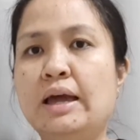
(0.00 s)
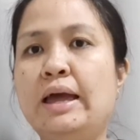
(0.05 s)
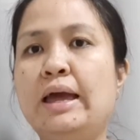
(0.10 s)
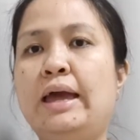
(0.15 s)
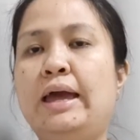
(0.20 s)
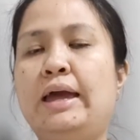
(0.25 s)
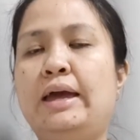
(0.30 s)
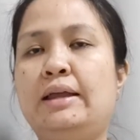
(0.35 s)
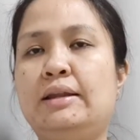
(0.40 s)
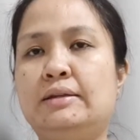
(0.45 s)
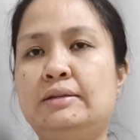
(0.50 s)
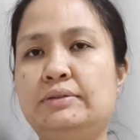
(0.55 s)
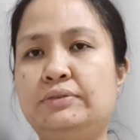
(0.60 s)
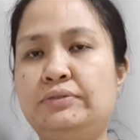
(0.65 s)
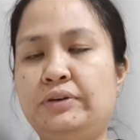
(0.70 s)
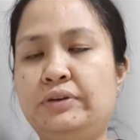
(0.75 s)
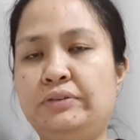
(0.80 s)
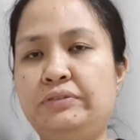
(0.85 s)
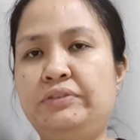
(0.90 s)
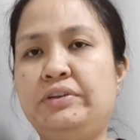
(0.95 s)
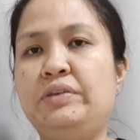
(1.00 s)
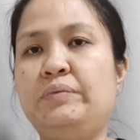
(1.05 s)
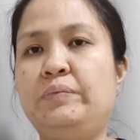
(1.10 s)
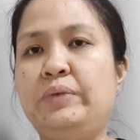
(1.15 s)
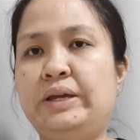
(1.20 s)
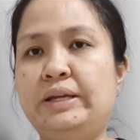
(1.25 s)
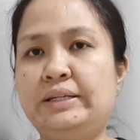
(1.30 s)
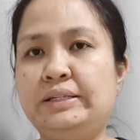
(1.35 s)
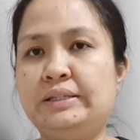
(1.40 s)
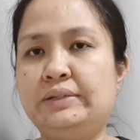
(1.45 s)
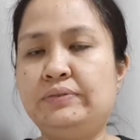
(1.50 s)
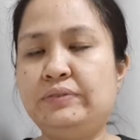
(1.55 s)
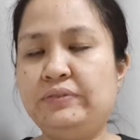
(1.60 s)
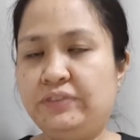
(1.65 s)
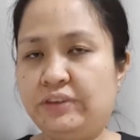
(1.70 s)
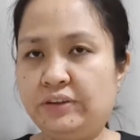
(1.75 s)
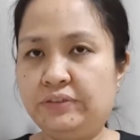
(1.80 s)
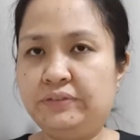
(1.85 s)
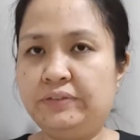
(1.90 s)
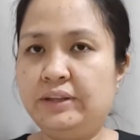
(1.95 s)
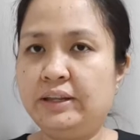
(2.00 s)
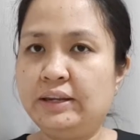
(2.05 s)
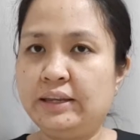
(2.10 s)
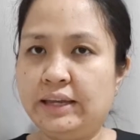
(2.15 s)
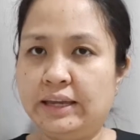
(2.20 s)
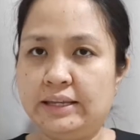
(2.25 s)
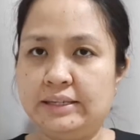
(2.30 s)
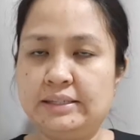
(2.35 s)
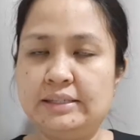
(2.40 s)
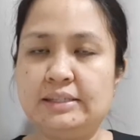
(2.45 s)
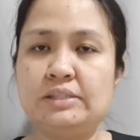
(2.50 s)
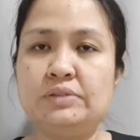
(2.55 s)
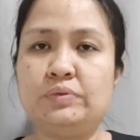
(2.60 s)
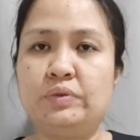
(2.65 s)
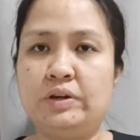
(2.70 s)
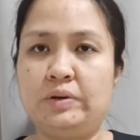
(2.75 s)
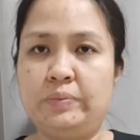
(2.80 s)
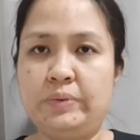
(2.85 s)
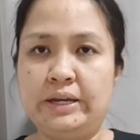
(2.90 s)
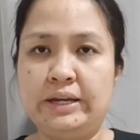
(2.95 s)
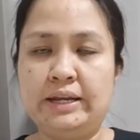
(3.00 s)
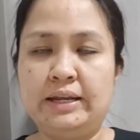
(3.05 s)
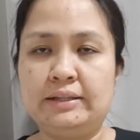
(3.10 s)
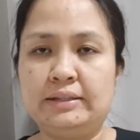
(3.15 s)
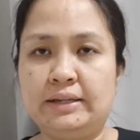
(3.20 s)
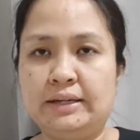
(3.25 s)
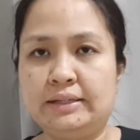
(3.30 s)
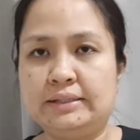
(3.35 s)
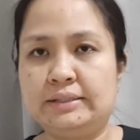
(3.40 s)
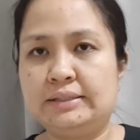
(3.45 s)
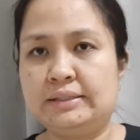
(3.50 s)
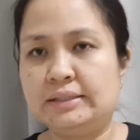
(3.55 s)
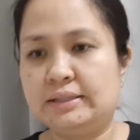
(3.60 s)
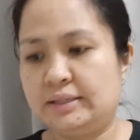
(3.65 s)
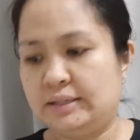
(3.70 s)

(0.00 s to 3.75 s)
and 15 cases were pediatrics.